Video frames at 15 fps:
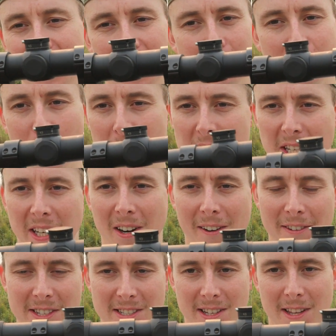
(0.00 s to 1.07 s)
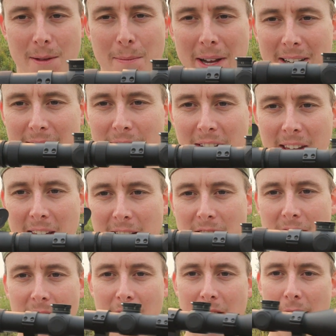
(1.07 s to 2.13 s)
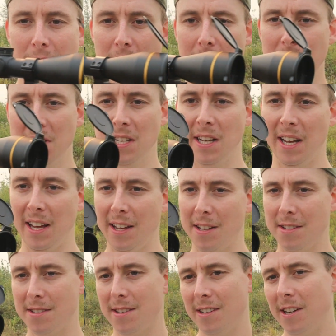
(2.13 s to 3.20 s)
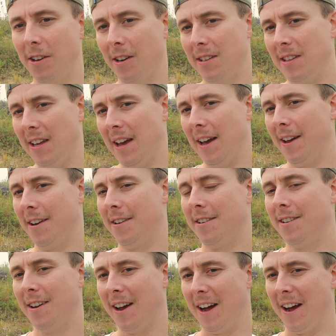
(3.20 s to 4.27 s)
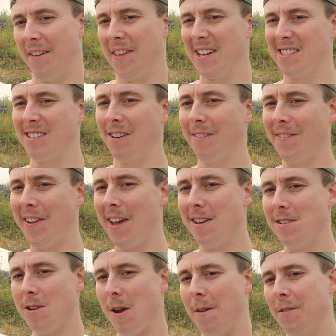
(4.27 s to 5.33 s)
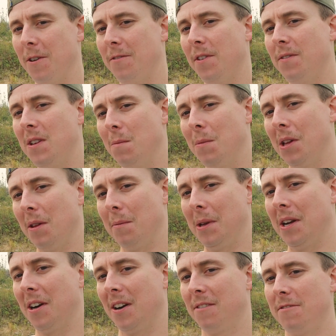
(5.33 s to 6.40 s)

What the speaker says: to 14, obviously the magnification. The 50 is here at the end. That's your face. You have your 50mm